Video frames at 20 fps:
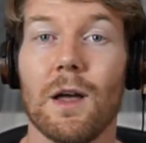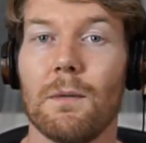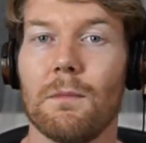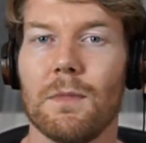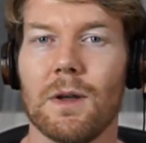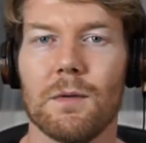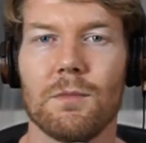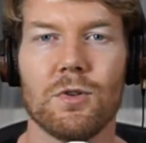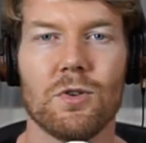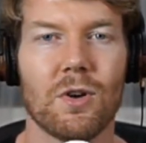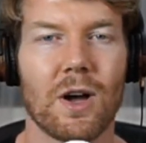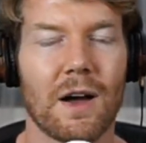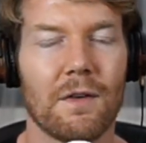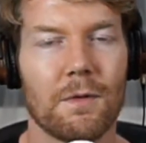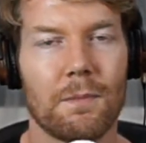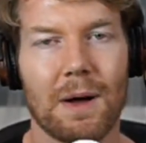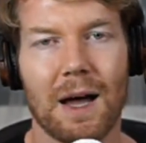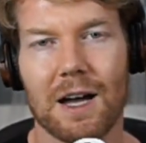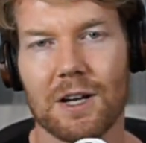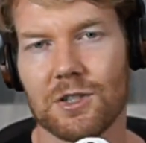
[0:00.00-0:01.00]
Maybe you have
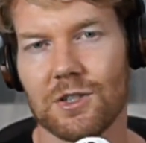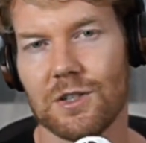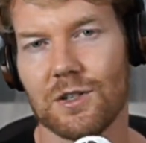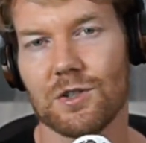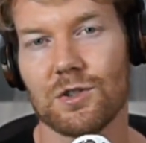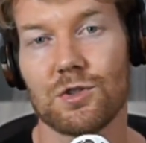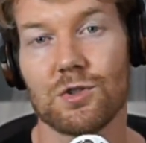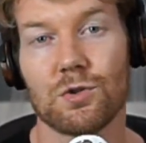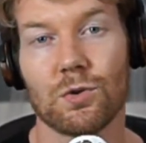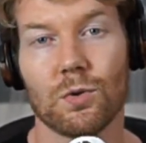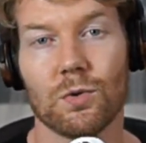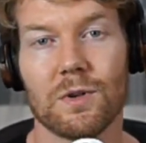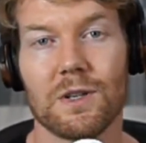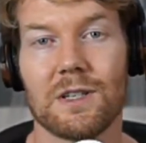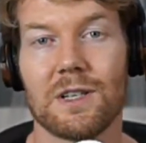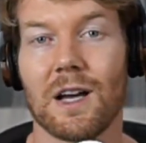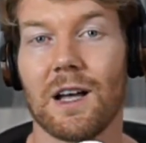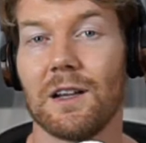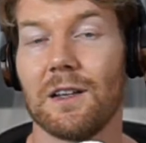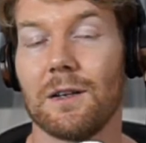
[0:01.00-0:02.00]
a passion in
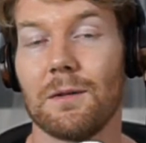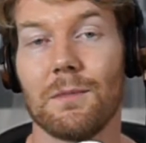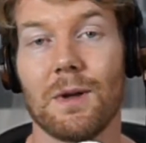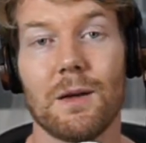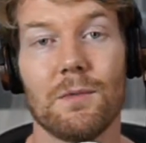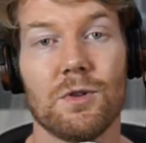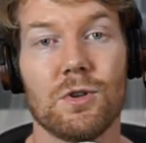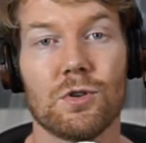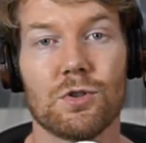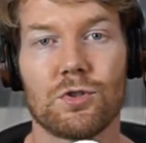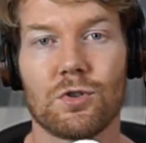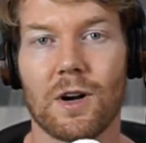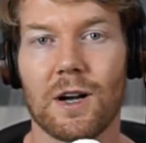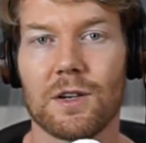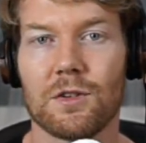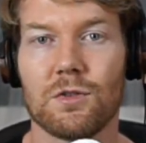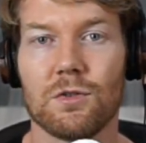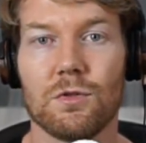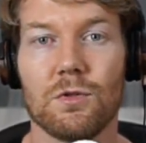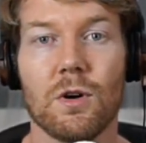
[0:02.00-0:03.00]
storytelling. Maybe you're
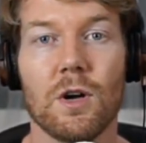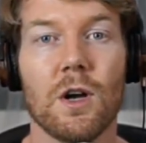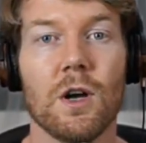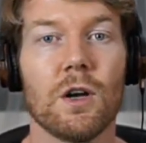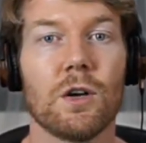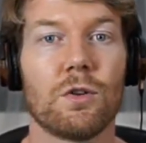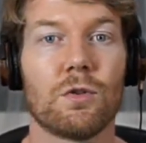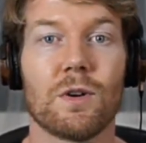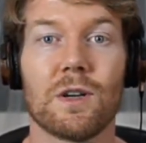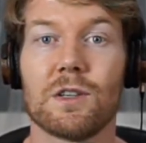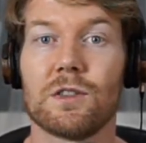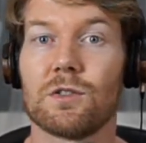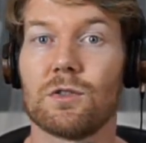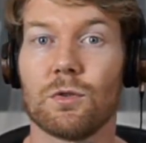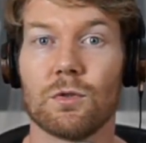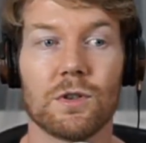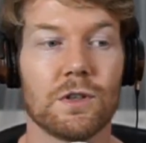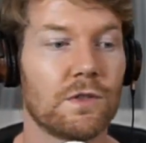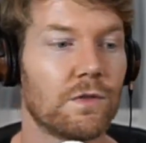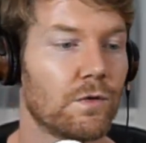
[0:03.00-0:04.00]
trying to create
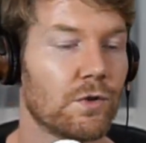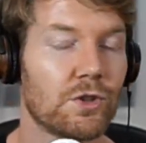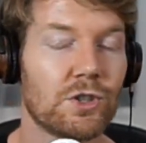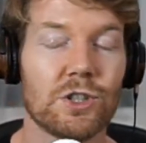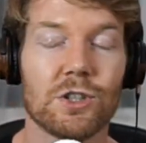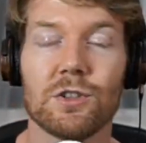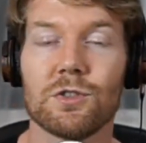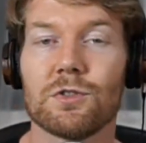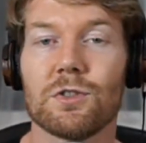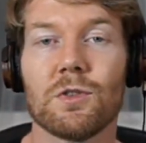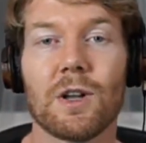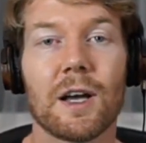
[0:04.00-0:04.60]
stories for children.